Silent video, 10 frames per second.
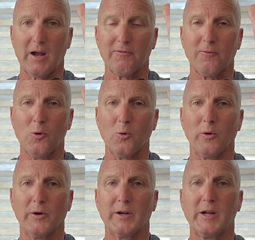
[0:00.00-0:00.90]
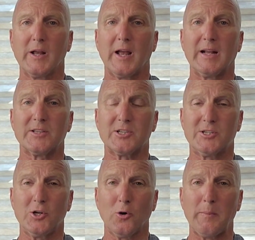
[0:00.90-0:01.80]
forward, and
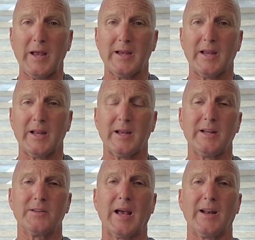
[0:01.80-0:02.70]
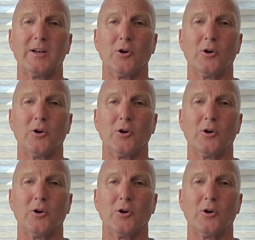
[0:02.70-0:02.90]
still maintain that